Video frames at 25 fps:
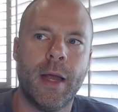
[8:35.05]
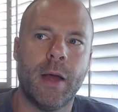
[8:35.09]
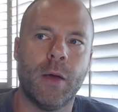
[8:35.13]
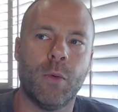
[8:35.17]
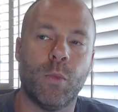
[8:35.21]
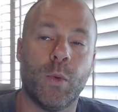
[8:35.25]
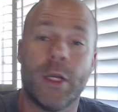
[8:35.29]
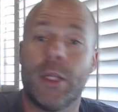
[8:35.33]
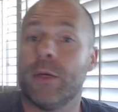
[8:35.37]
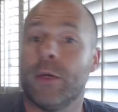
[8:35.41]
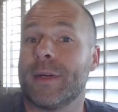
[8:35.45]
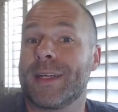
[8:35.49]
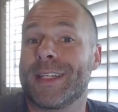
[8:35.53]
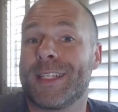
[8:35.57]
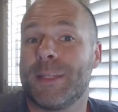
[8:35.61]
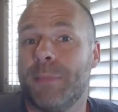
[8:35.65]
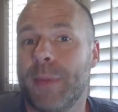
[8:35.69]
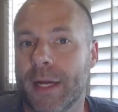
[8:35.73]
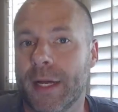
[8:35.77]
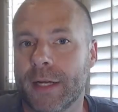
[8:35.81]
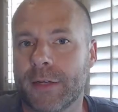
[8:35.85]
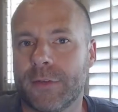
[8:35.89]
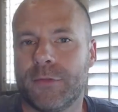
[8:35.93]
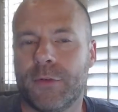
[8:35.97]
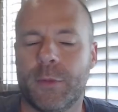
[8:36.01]
What do you
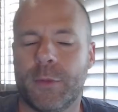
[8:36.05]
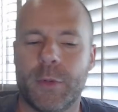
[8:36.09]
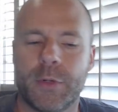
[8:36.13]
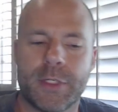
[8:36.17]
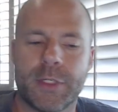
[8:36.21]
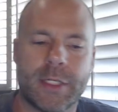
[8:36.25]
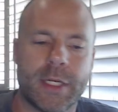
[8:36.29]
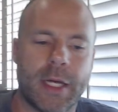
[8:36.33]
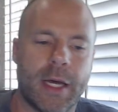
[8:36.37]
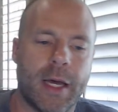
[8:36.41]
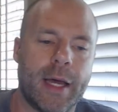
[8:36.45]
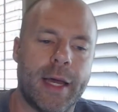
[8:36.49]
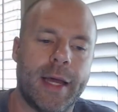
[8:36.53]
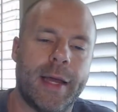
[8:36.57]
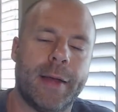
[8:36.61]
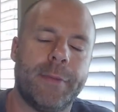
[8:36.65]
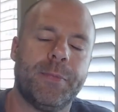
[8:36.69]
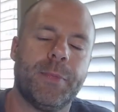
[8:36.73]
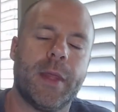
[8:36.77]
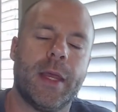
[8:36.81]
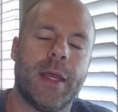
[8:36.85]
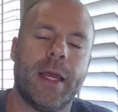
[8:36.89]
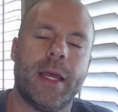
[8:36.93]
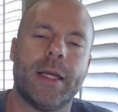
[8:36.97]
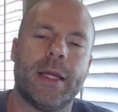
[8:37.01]
expect from
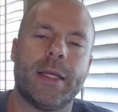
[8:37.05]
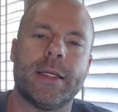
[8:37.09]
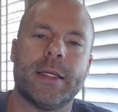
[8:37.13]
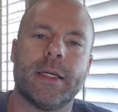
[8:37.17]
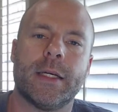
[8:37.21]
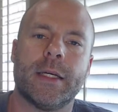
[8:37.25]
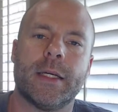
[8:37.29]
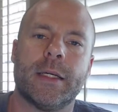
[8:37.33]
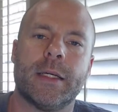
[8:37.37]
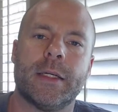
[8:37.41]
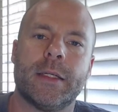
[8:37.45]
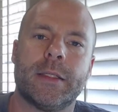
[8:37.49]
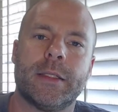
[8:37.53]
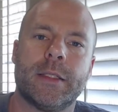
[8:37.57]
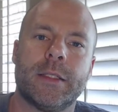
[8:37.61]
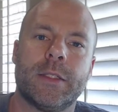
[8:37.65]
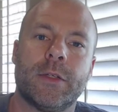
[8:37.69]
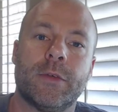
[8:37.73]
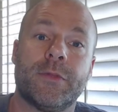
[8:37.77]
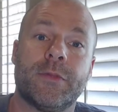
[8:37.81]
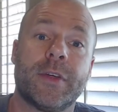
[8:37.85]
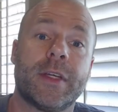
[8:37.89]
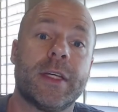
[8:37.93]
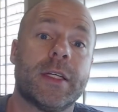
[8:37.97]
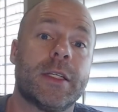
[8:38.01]
Ossai? And uh,
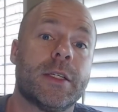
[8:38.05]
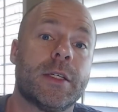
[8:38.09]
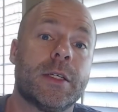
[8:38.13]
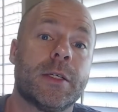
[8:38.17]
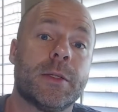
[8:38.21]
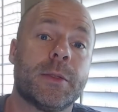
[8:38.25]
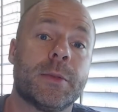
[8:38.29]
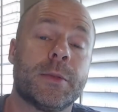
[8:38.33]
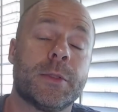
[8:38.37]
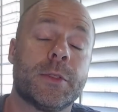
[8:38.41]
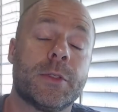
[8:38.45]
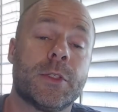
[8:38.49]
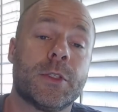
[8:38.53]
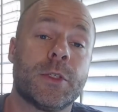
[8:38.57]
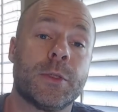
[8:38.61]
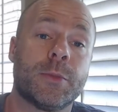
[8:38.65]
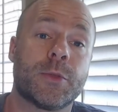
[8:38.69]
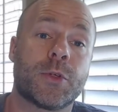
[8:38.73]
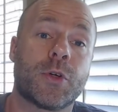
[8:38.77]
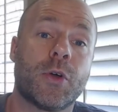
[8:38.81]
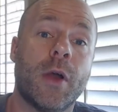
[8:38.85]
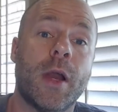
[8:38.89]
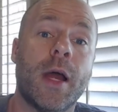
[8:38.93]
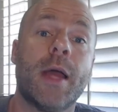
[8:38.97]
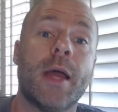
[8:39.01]
don't forget to
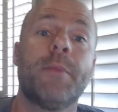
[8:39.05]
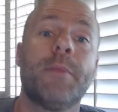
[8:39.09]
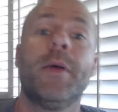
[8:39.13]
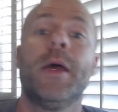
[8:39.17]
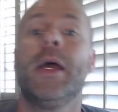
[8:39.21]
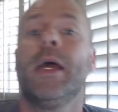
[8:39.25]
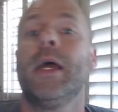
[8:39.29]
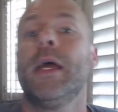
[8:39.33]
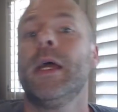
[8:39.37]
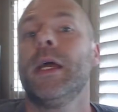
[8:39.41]
subscribe.